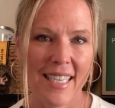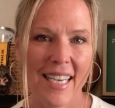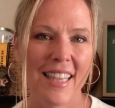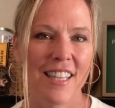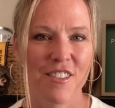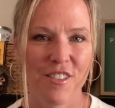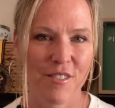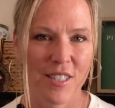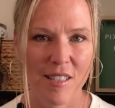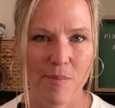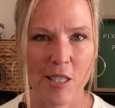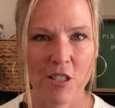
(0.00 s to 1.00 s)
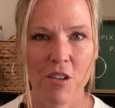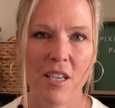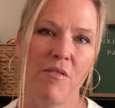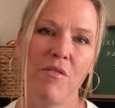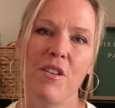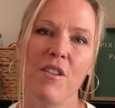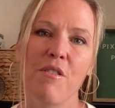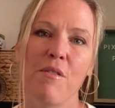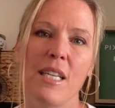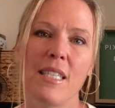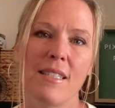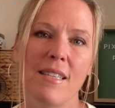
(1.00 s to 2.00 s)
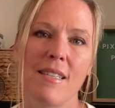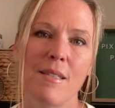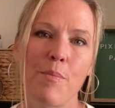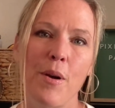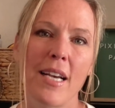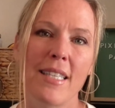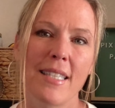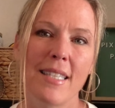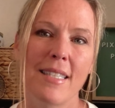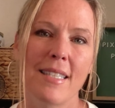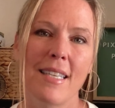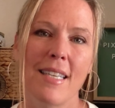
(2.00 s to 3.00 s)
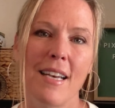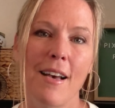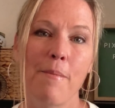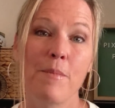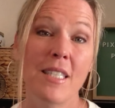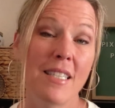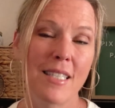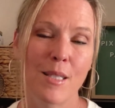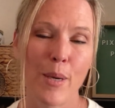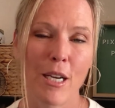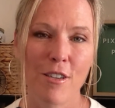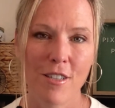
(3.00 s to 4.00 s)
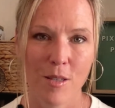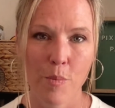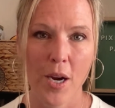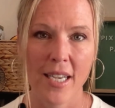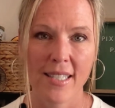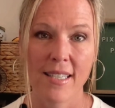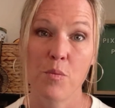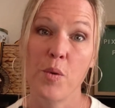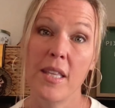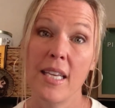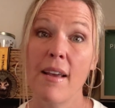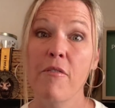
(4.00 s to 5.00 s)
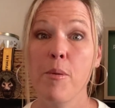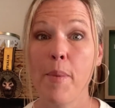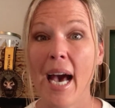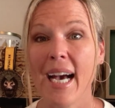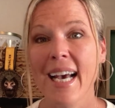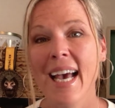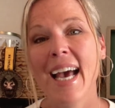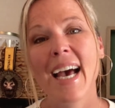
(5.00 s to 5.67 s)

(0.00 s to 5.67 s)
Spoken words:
And then there's always a special gift for you and Disney surprises, Disney inspired surprises within every pack.